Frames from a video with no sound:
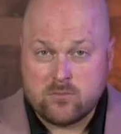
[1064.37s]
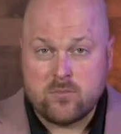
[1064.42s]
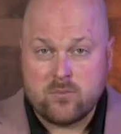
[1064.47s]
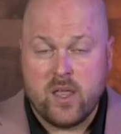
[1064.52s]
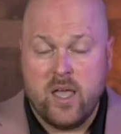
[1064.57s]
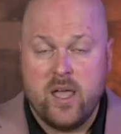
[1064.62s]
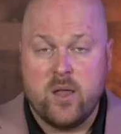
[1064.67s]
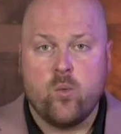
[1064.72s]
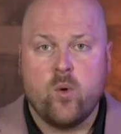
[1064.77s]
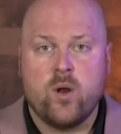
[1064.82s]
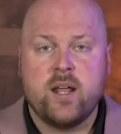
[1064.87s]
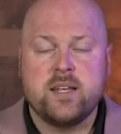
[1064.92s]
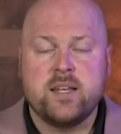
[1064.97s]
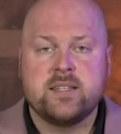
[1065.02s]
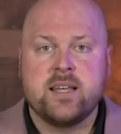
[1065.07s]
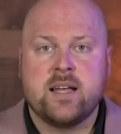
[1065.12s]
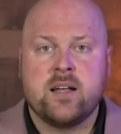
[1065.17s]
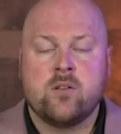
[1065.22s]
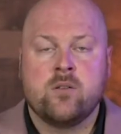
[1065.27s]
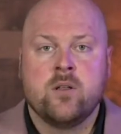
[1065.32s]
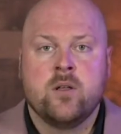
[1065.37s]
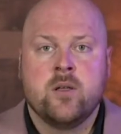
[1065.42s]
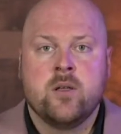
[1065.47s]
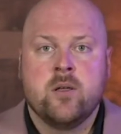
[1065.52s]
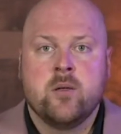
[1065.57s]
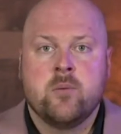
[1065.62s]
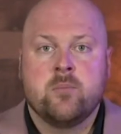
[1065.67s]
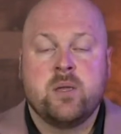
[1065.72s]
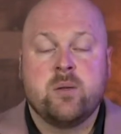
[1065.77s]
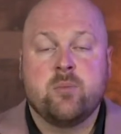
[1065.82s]
And what I tell
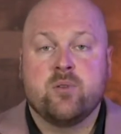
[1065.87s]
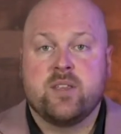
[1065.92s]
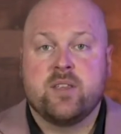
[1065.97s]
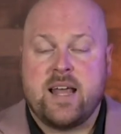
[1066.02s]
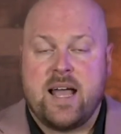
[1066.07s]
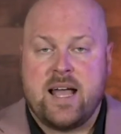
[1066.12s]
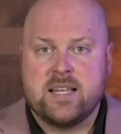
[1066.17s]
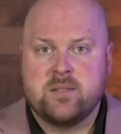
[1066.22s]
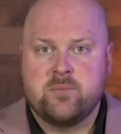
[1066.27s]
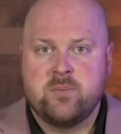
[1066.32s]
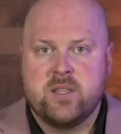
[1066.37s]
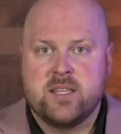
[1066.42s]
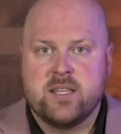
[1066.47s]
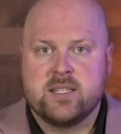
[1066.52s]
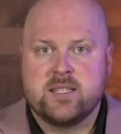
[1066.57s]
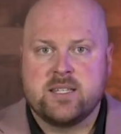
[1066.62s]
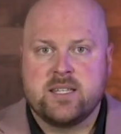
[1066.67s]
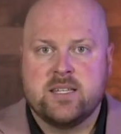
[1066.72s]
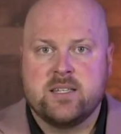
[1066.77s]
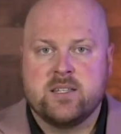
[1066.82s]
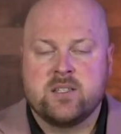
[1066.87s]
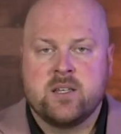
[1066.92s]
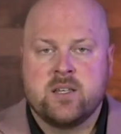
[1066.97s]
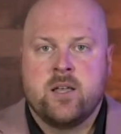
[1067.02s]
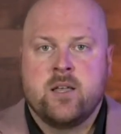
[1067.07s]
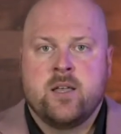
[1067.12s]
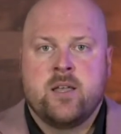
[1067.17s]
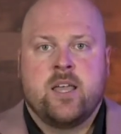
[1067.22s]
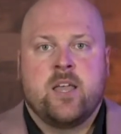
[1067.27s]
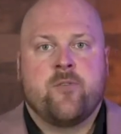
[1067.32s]
people that ask me this is,
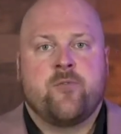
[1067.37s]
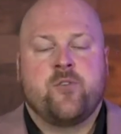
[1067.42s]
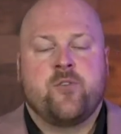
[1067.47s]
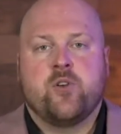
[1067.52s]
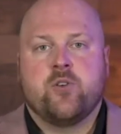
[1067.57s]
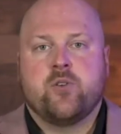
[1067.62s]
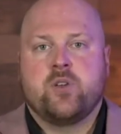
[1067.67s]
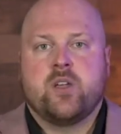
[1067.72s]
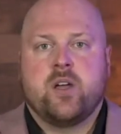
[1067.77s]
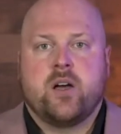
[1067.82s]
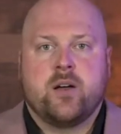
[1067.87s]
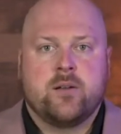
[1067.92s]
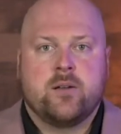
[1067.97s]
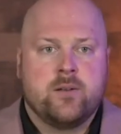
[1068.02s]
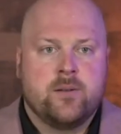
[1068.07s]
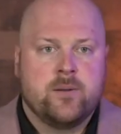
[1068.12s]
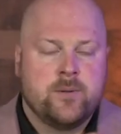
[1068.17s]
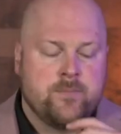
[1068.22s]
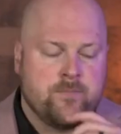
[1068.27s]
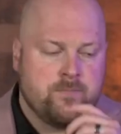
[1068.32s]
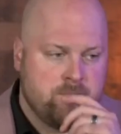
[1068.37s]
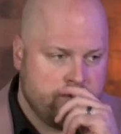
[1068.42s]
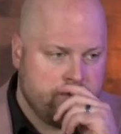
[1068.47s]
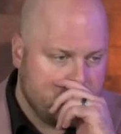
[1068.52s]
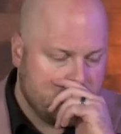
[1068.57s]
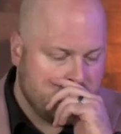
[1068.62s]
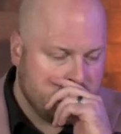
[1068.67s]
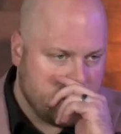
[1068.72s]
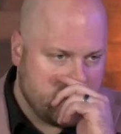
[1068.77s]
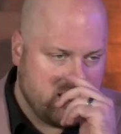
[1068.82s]
if you're young,
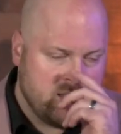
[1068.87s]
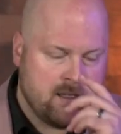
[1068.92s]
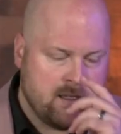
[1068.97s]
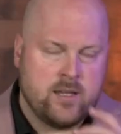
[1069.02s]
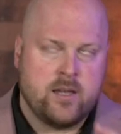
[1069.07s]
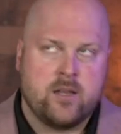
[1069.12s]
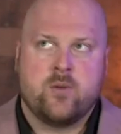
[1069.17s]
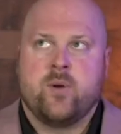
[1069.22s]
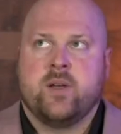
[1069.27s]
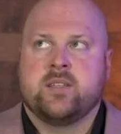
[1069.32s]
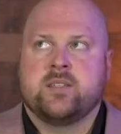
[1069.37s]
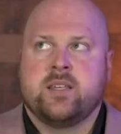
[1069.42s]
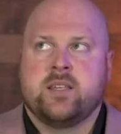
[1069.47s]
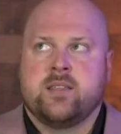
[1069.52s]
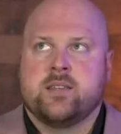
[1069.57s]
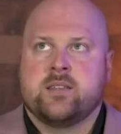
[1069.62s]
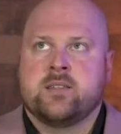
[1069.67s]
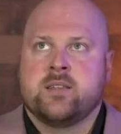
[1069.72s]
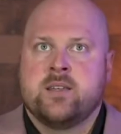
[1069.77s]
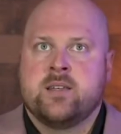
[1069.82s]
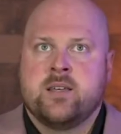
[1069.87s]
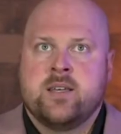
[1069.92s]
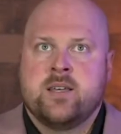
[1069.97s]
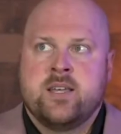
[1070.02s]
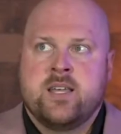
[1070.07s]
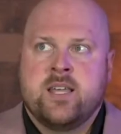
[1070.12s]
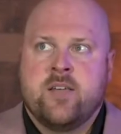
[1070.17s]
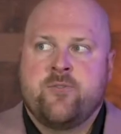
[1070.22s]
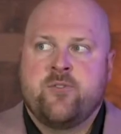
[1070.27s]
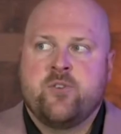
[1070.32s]
how do I say this?
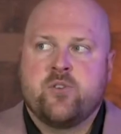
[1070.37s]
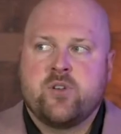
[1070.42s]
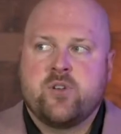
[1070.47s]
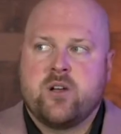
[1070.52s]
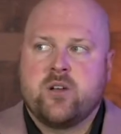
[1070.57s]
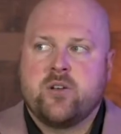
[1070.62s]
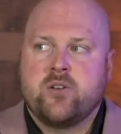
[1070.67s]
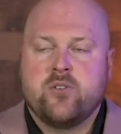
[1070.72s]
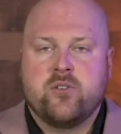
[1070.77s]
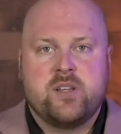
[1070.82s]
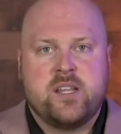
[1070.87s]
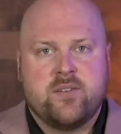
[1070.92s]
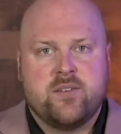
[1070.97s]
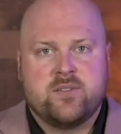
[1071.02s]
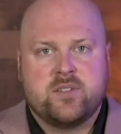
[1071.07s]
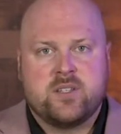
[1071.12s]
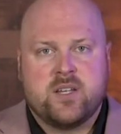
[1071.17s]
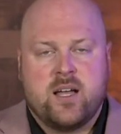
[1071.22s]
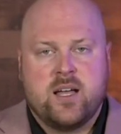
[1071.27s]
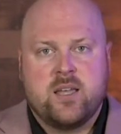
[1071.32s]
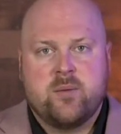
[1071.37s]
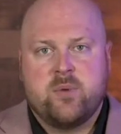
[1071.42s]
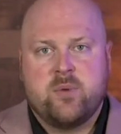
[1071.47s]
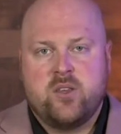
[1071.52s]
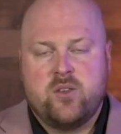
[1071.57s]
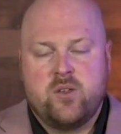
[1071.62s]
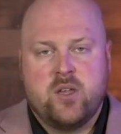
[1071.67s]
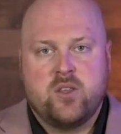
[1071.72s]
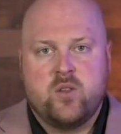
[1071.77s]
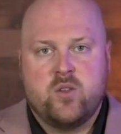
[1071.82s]
If you're younger and you have time
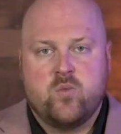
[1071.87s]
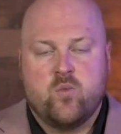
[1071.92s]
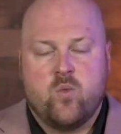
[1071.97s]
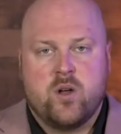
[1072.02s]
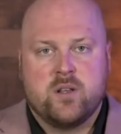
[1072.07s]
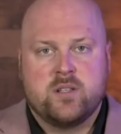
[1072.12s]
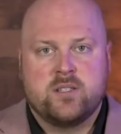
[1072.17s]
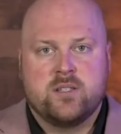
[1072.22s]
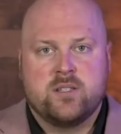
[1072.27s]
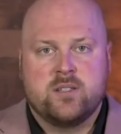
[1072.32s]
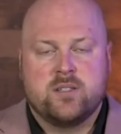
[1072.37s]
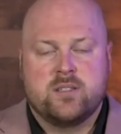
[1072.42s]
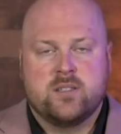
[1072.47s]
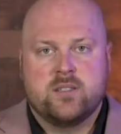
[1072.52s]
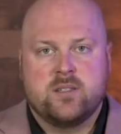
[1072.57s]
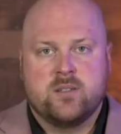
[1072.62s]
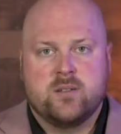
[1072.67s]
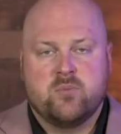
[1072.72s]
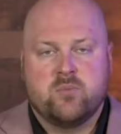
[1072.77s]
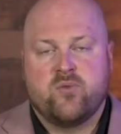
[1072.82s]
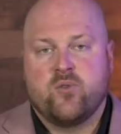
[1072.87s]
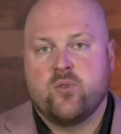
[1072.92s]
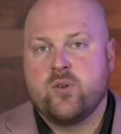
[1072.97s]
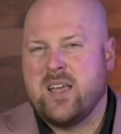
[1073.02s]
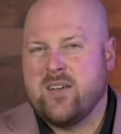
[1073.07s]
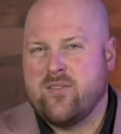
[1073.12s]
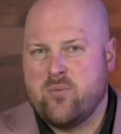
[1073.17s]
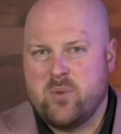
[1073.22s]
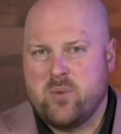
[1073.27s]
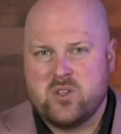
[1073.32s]
and you want to, before you
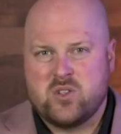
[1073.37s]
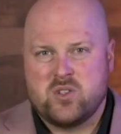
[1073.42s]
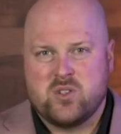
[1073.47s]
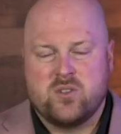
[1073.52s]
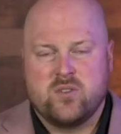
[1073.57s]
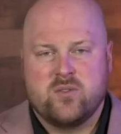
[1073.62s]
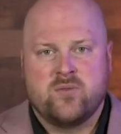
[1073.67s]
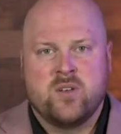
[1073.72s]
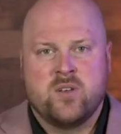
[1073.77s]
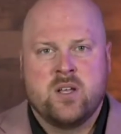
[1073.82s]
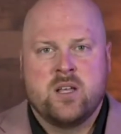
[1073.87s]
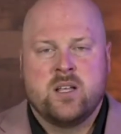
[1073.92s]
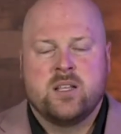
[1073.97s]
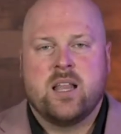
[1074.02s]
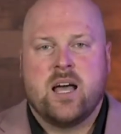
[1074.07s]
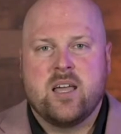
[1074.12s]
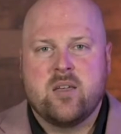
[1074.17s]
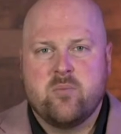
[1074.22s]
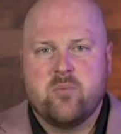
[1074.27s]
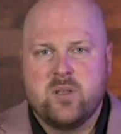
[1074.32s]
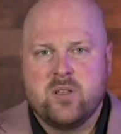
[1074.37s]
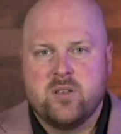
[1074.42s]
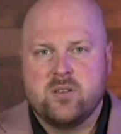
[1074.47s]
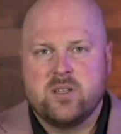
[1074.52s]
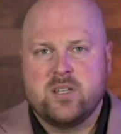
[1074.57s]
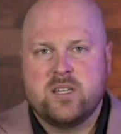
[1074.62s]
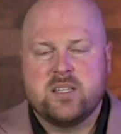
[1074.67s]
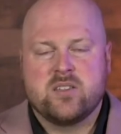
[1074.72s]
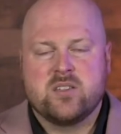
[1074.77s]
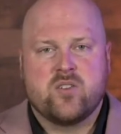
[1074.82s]
have a bunch of
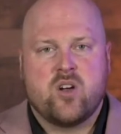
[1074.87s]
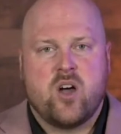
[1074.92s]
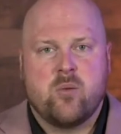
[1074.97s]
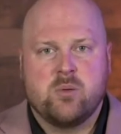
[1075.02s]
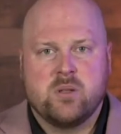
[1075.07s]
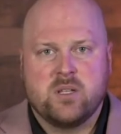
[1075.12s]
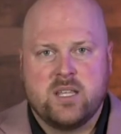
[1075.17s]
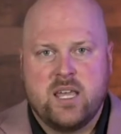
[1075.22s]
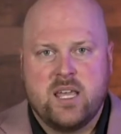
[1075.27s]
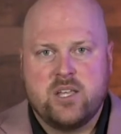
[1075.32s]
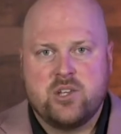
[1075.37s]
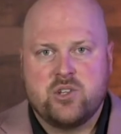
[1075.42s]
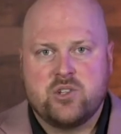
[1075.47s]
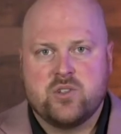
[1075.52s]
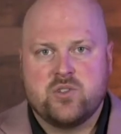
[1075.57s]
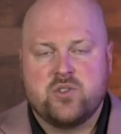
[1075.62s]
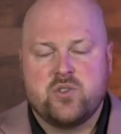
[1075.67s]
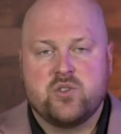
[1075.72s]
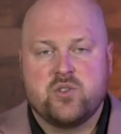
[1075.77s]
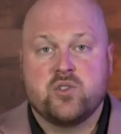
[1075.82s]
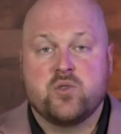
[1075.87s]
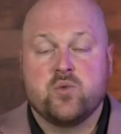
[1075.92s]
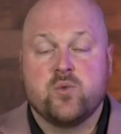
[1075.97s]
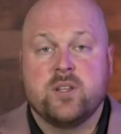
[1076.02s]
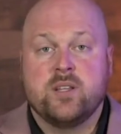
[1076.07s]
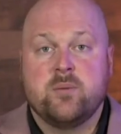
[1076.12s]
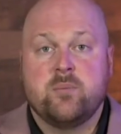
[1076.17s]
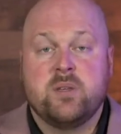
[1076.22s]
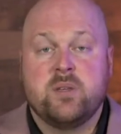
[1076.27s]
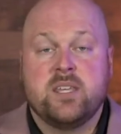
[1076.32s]
liabilities and obligations, you should
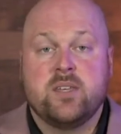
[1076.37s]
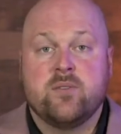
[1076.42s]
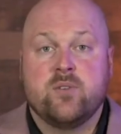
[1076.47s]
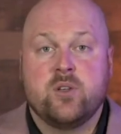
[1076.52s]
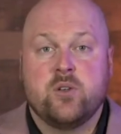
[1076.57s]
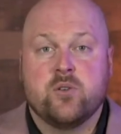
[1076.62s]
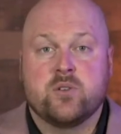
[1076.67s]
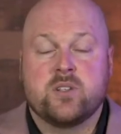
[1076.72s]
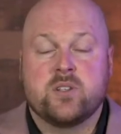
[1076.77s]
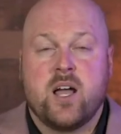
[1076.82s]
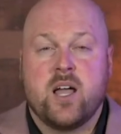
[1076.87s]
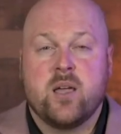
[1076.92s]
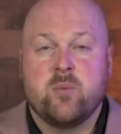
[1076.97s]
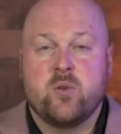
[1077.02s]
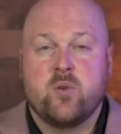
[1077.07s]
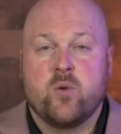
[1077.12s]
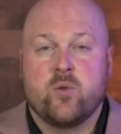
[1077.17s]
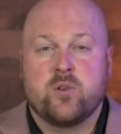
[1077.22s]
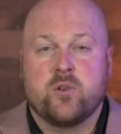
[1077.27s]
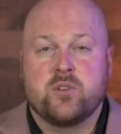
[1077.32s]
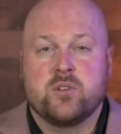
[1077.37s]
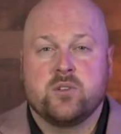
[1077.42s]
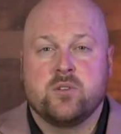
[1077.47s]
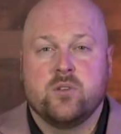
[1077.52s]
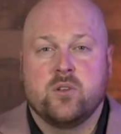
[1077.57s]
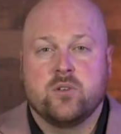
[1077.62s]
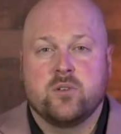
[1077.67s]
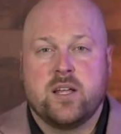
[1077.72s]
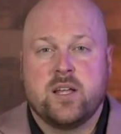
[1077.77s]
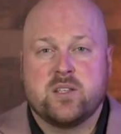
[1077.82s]
really be giving your time in order to
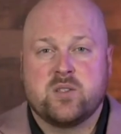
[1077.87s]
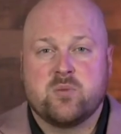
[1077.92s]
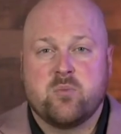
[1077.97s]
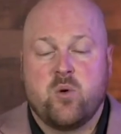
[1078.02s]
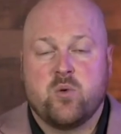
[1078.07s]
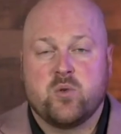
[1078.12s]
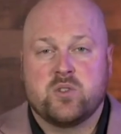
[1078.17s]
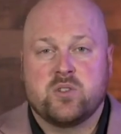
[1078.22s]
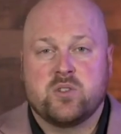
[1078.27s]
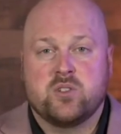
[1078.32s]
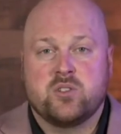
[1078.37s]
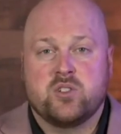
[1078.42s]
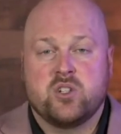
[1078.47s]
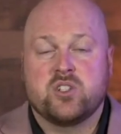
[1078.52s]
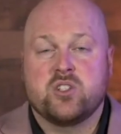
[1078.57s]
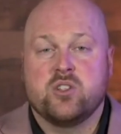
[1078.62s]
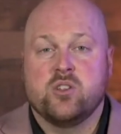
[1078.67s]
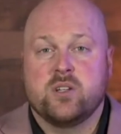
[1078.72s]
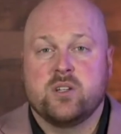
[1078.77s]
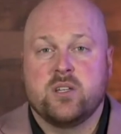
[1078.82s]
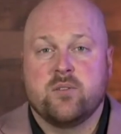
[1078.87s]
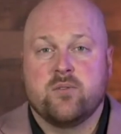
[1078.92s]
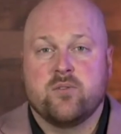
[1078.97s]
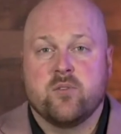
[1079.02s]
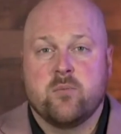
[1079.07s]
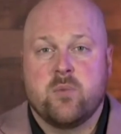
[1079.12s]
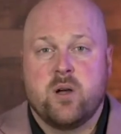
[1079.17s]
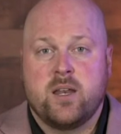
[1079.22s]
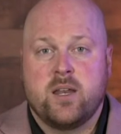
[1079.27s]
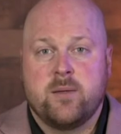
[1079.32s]
learn as opposed to just looking for
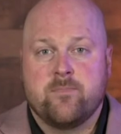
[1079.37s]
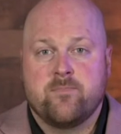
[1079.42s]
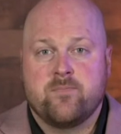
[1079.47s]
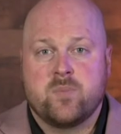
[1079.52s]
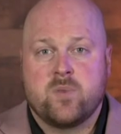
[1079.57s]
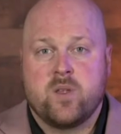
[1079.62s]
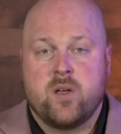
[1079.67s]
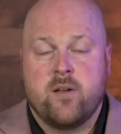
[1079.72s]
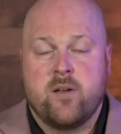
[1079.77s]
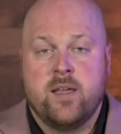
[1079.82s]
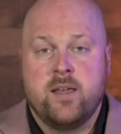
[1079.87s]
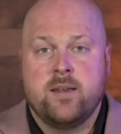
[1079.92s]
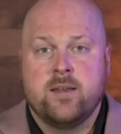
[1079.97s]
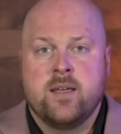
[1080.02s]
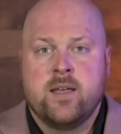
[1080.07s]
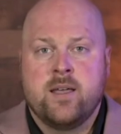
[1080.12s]
money, all right?